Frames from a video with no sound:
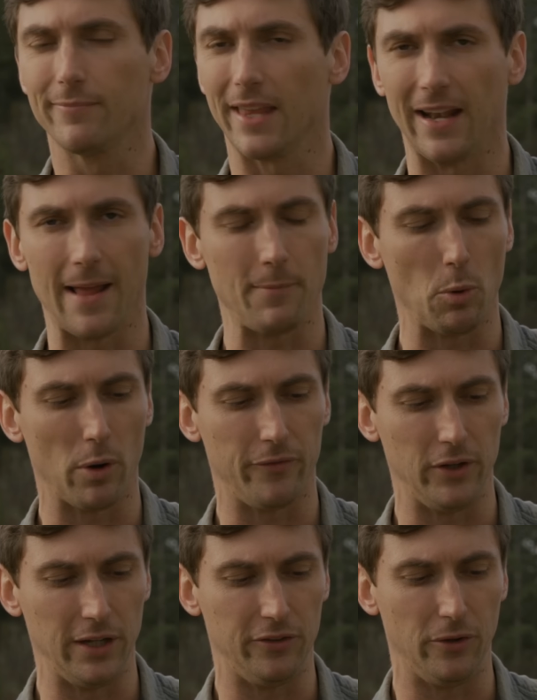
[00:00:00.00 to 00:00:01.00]
Get an ambi one if
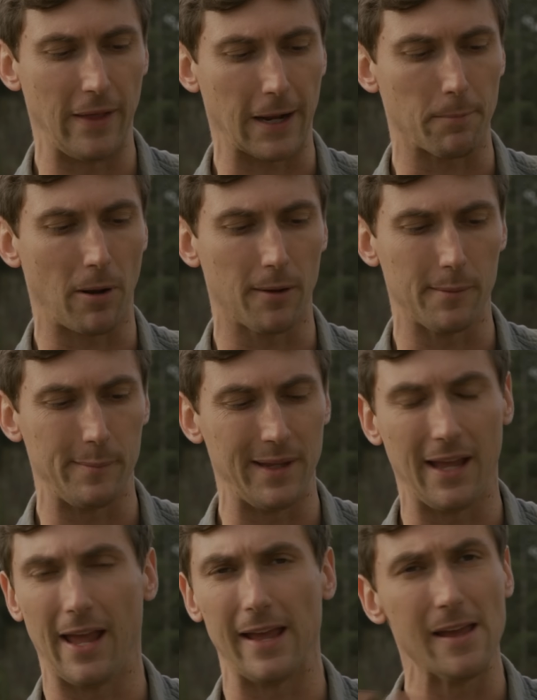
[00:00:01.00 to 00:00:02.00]
you need to. That could probably
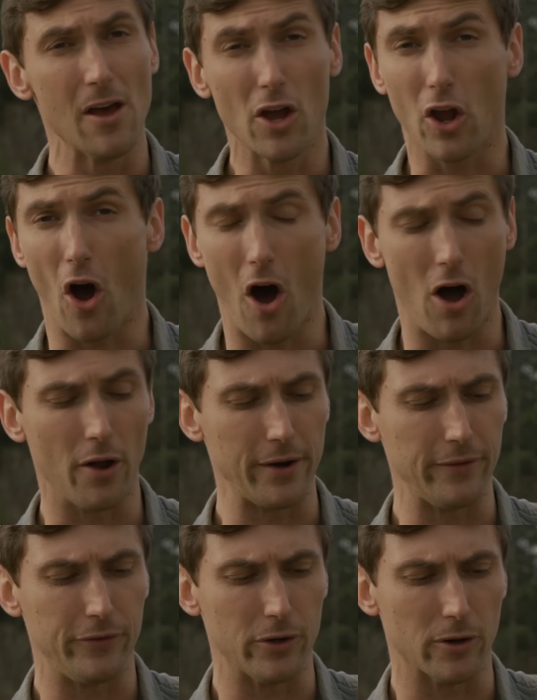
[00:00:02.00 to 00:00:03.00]
be VA con
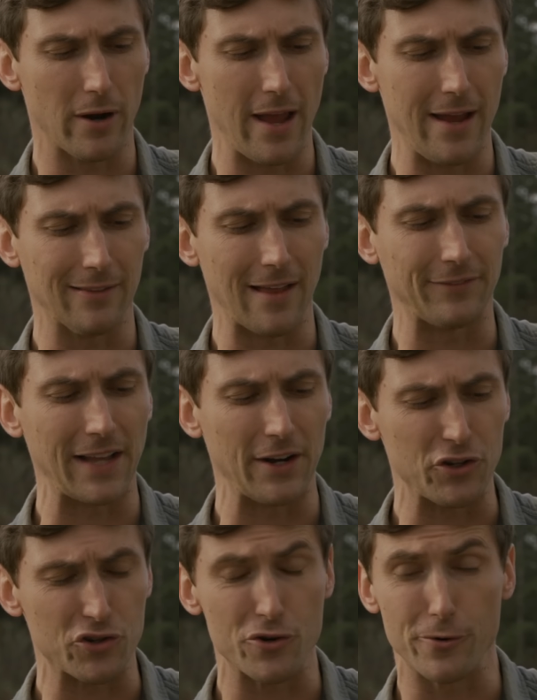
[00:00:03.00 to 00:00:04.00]
if you're a
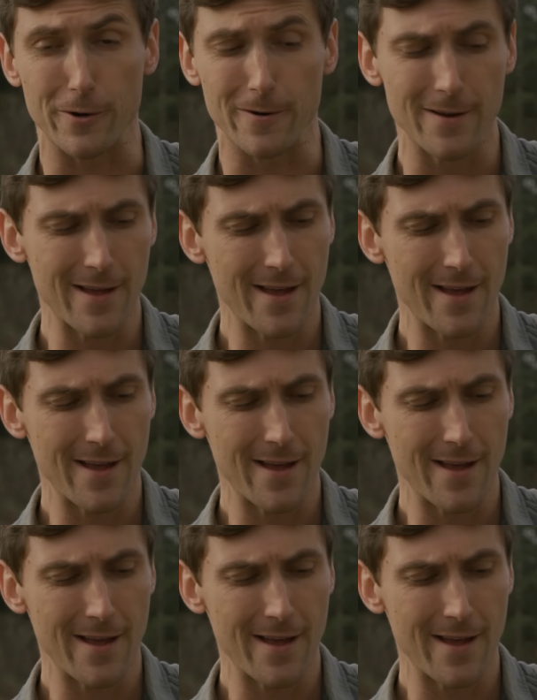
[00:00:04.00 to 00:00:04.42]
left-handed shooter.